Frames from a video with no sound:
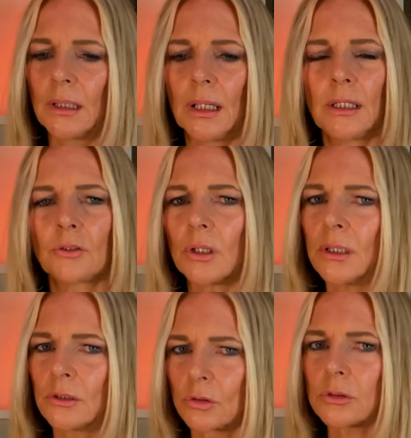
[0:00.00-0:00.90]
It,
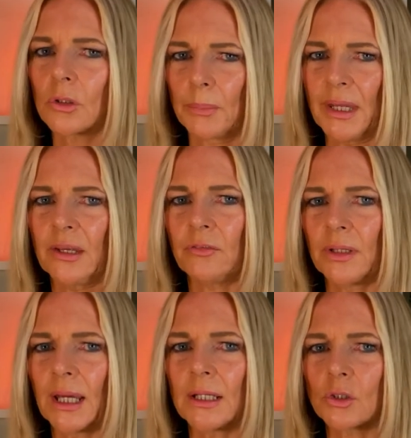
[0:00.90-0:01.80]
it does look a bit iffy
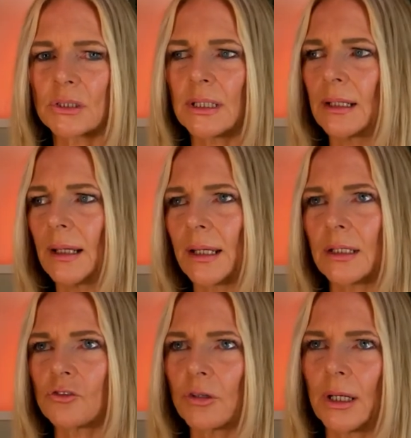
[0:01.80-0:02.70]
there, doesn't it? Like
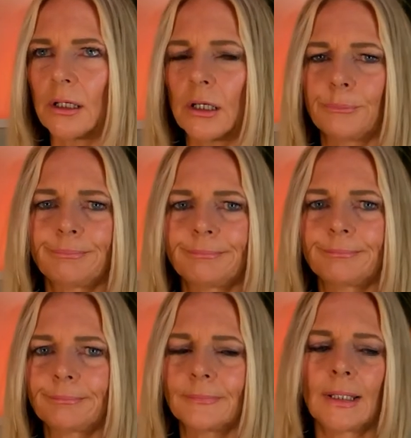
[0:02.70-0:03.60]
he's trying to
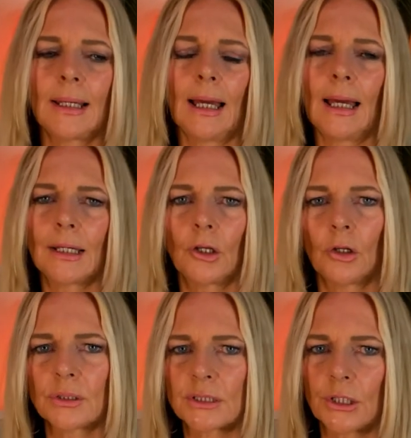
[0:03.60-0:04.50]
hang
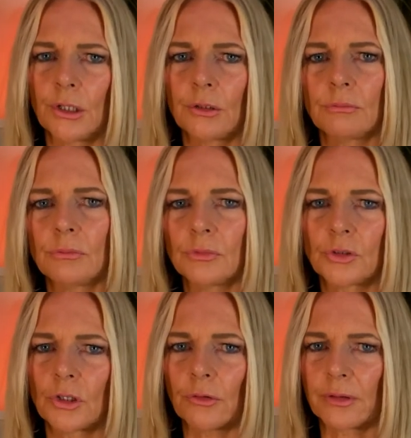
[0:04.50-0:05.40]
on to
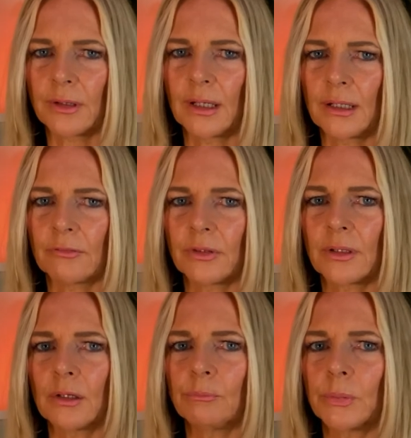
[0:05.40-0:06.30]
Dorothy and
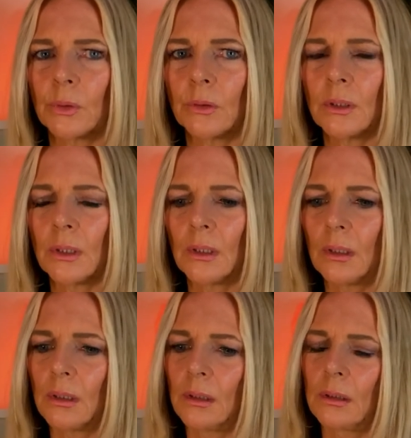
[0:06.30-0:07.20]
everything, but
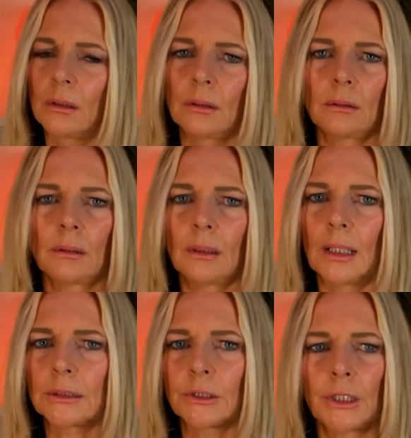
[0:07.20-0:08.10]

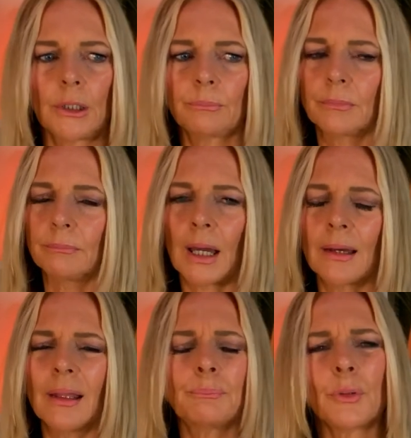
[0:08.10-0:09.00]
I don't know.
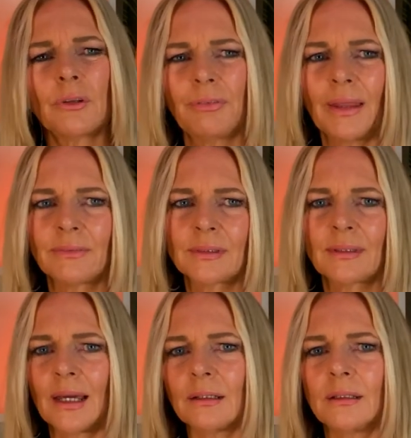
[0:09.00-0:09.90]
But the fact
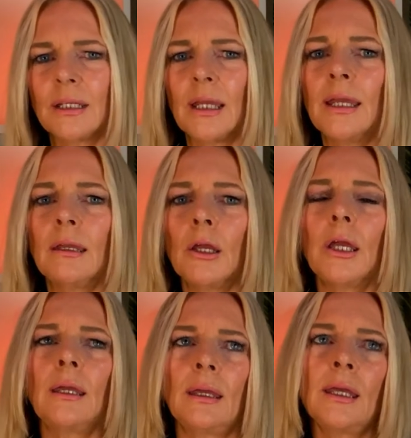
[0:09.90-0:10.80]
that
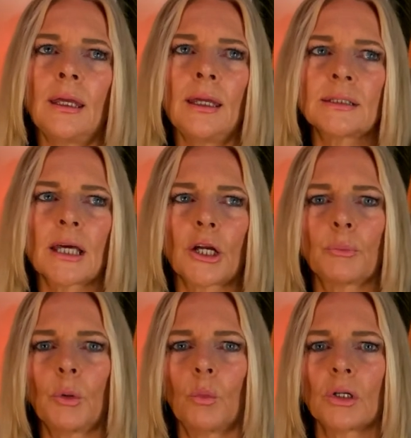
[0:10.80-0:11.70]
it, it, his
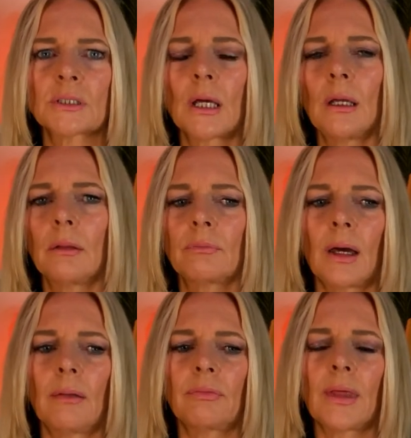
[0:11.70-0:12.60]
argument was
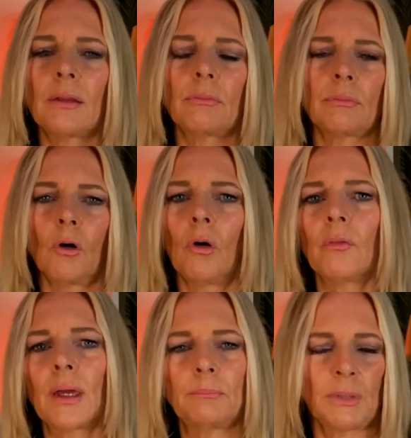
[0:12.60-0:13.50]
that, that
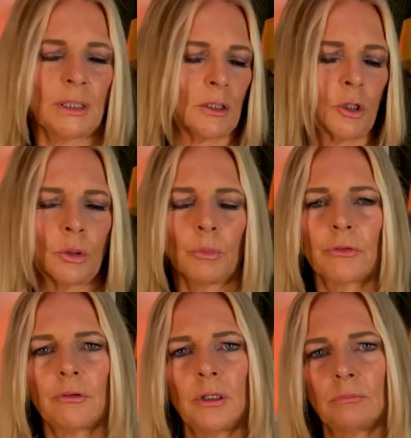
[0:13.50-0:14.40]
all them, her
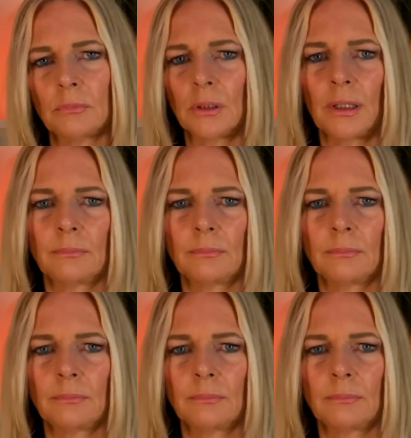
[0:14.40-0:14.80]
mother and